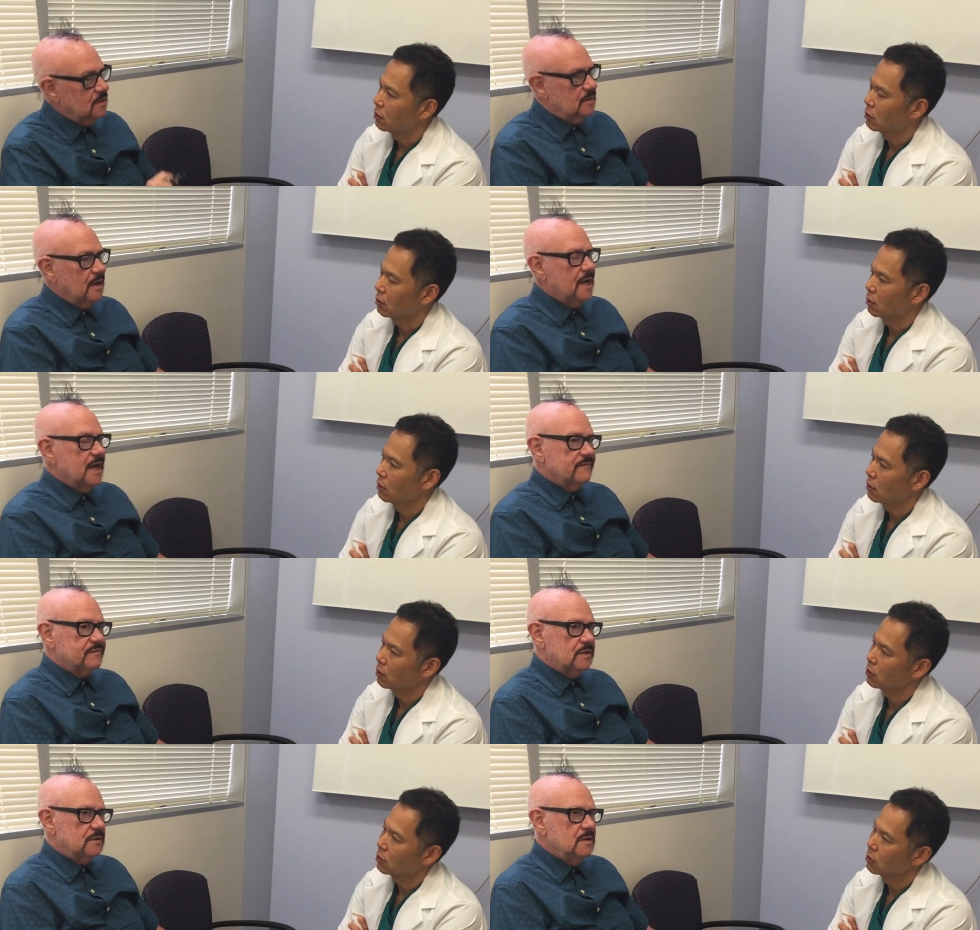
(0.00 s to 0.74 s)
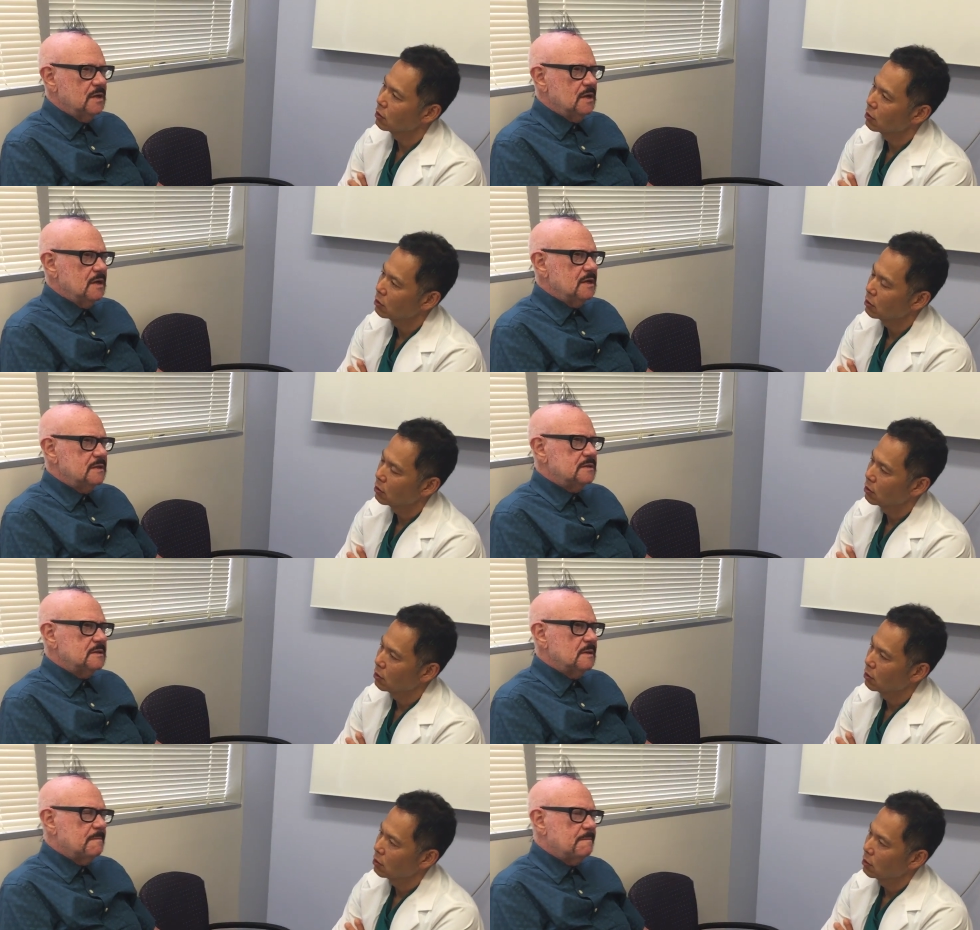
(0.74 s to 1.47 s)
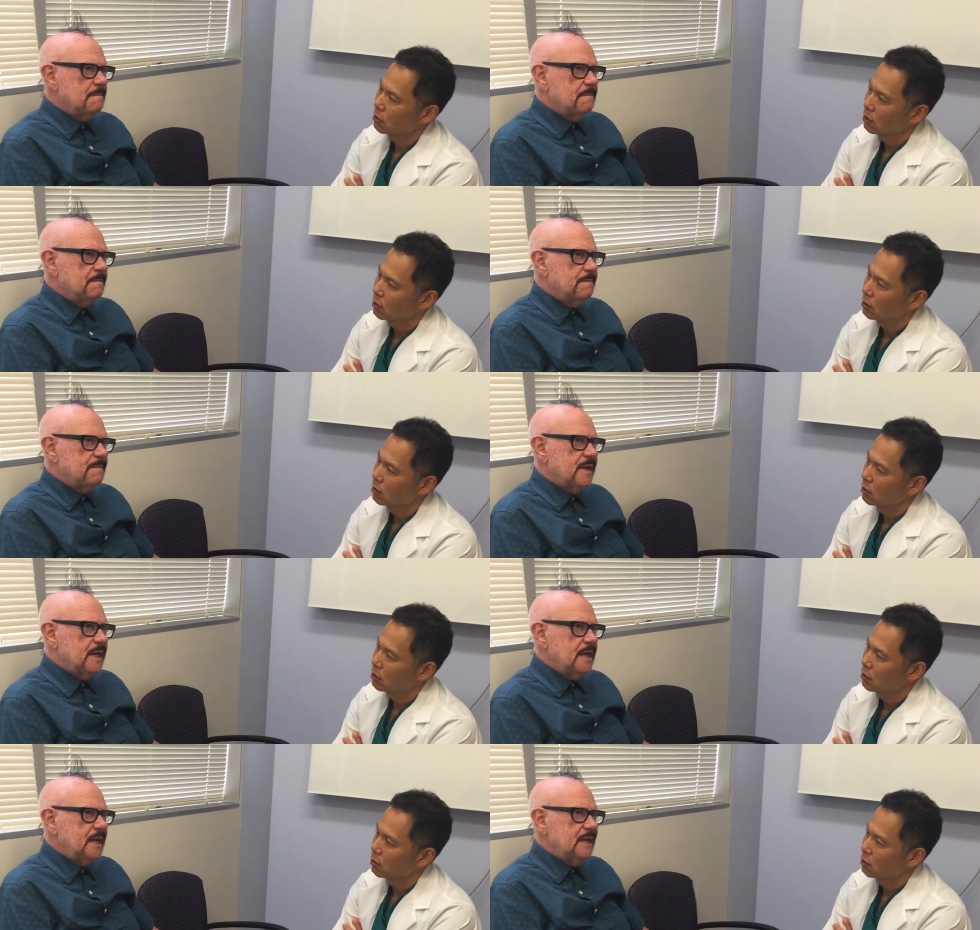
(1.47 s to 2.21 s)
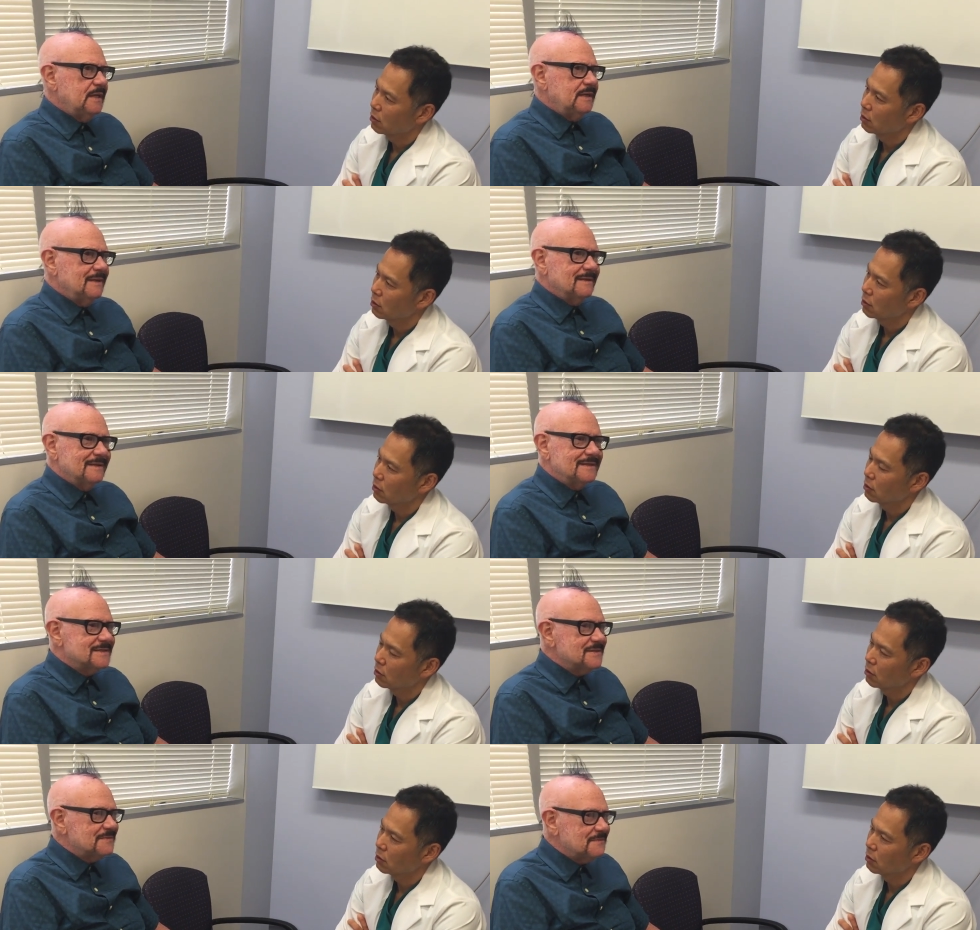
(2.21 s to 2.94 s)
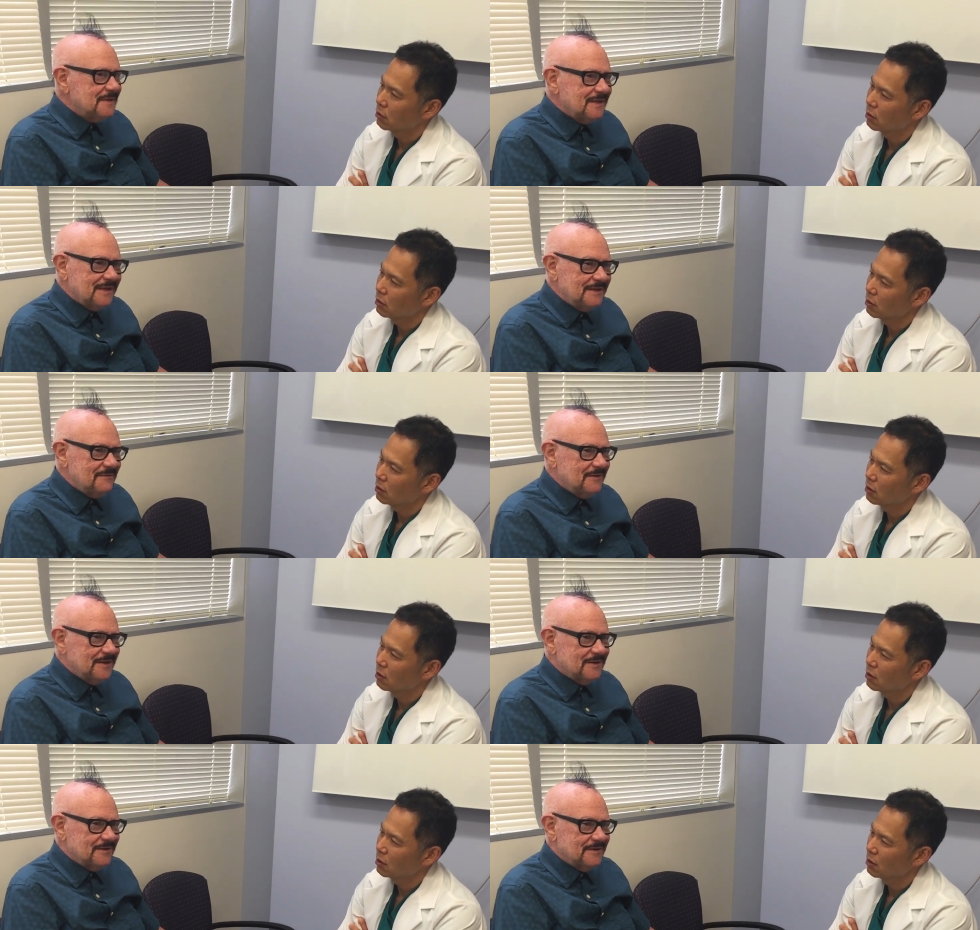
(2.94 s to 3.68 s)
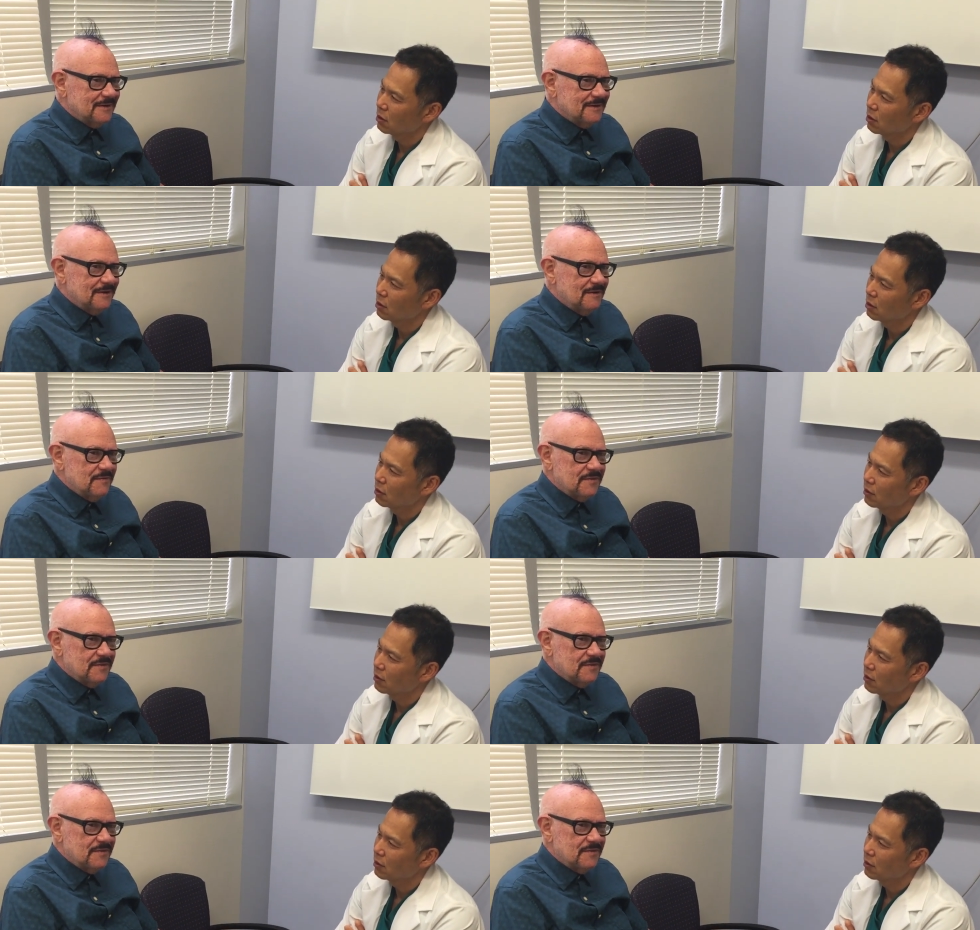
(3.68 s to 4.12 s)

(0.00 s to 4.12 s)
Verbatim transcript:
Speaker 1: Oh, after. The pain is really weird.